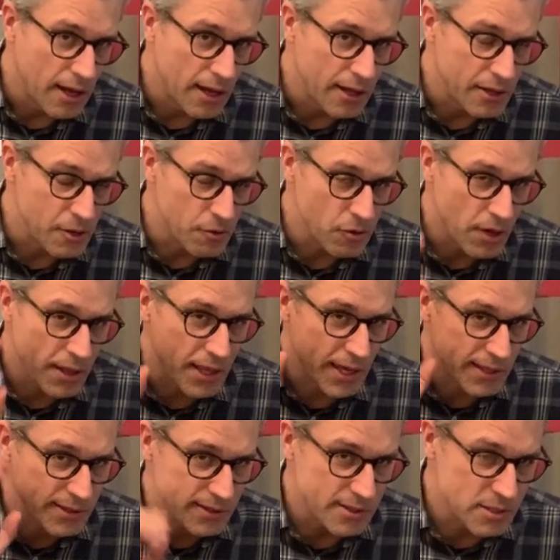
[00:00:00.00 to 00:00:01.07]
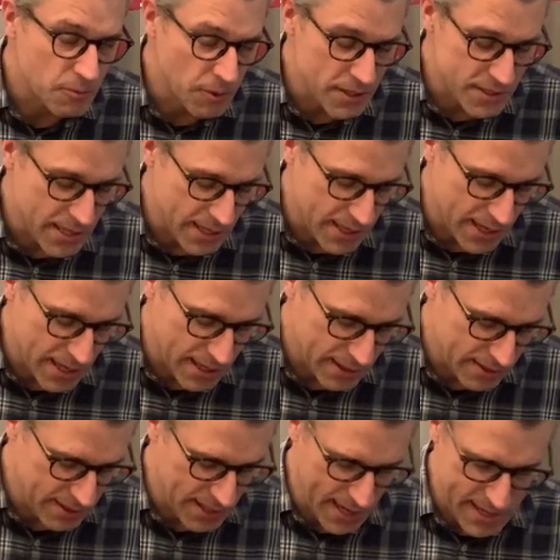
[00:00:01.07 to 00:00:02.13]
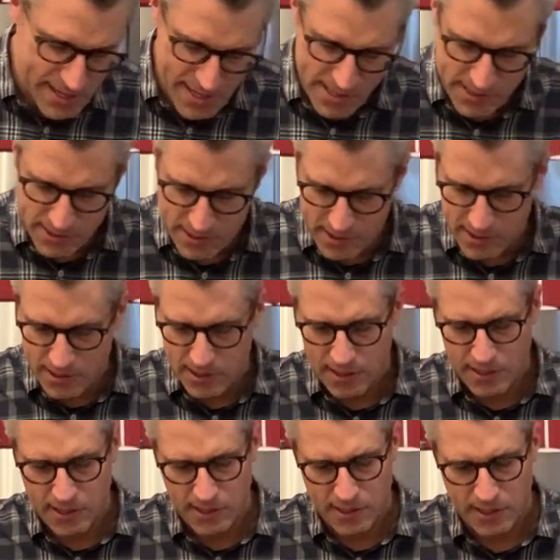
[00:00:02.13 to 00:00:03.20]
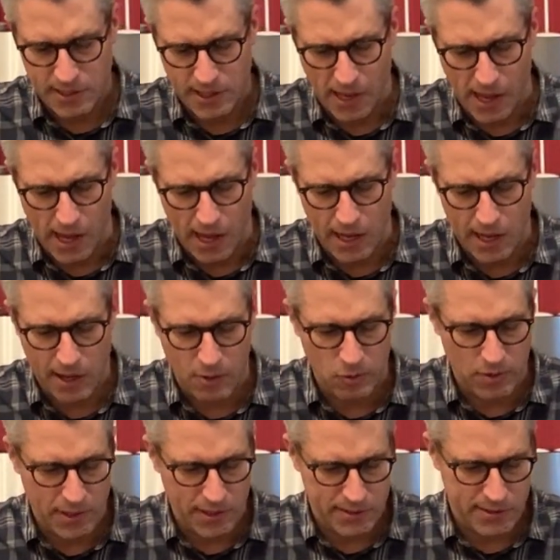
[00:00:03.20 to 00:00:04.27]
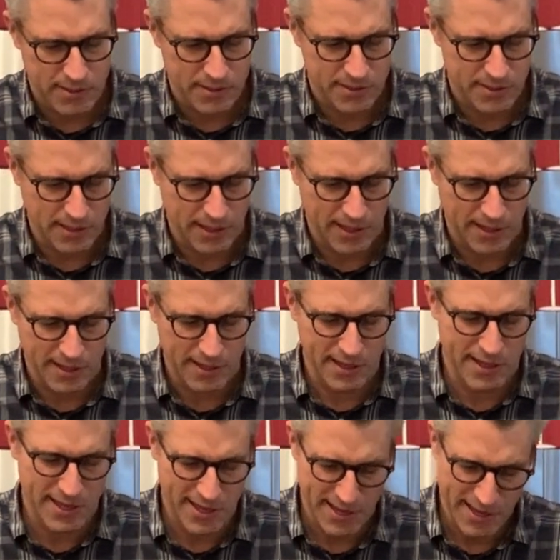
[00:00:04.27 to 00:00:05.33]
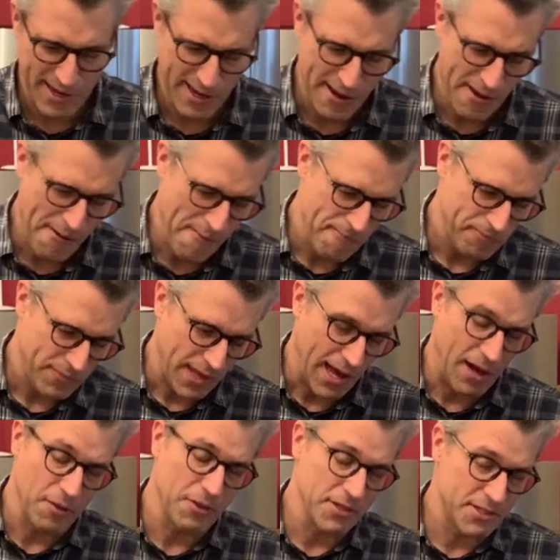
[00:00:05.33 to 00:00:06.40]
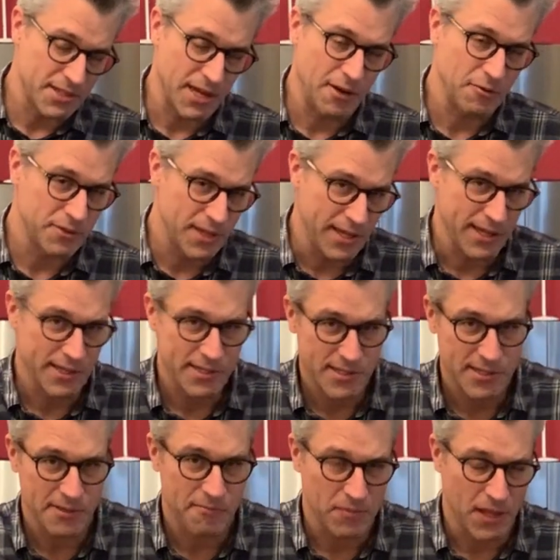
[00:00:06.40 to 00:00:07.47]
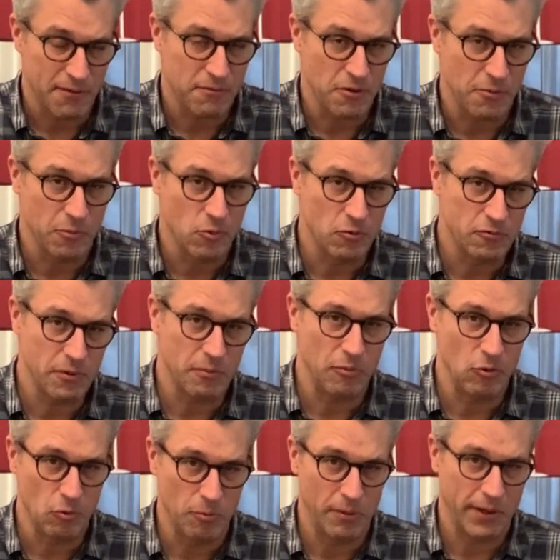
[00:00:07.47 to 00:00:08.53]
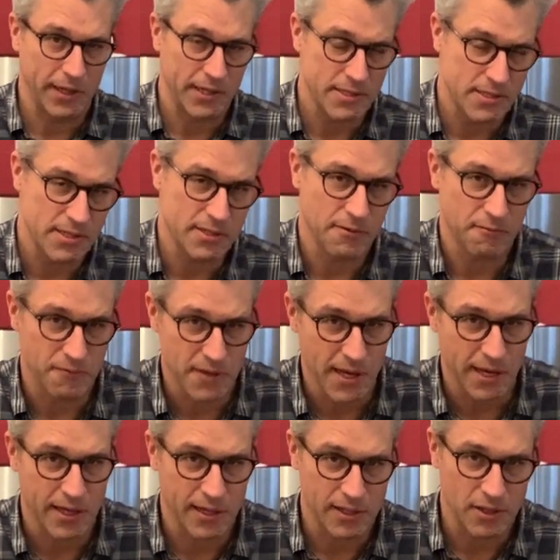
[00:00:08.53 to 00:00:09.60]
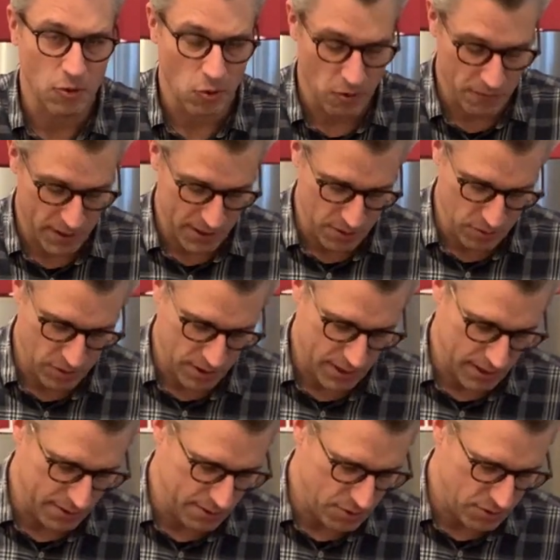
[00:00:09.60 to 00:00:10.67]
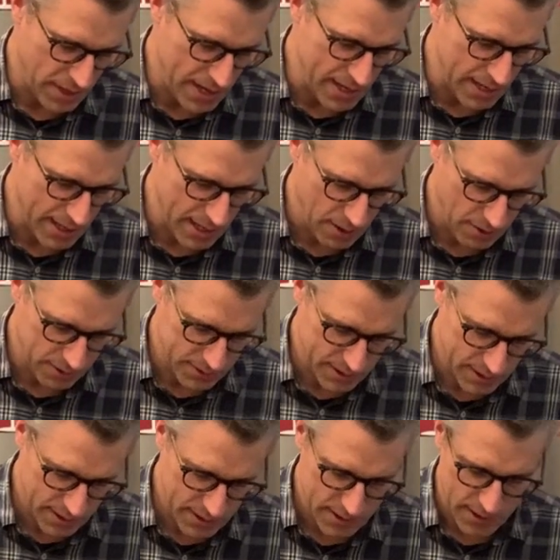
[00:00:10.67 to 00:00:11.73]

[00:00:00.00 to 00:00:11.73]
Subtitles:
You hear that squeezing? Yeah, that is how it's how the sound is if you move a Bluebricks vehicle over your train layout. No?